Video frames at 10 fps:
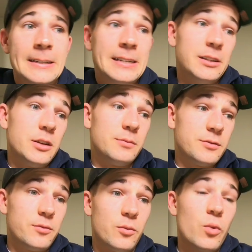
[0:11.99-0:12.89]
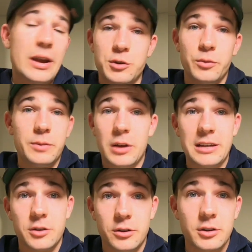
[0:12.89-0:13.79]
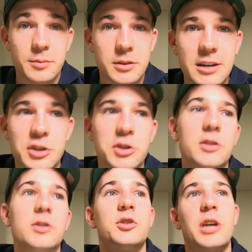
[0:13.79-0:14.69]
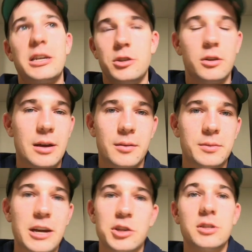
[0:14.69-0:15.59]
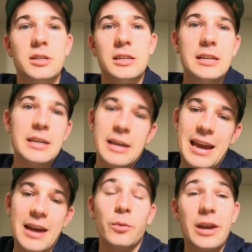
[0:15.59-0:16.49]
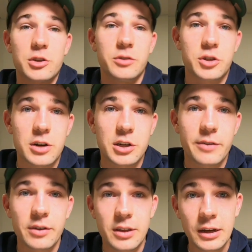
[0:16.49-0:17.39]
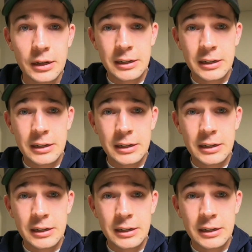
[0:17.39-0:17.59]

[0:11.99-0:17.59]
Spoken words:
in terms of where should we place certain types of sessions, chase certain adaptations in the year, how do we actually structure everything.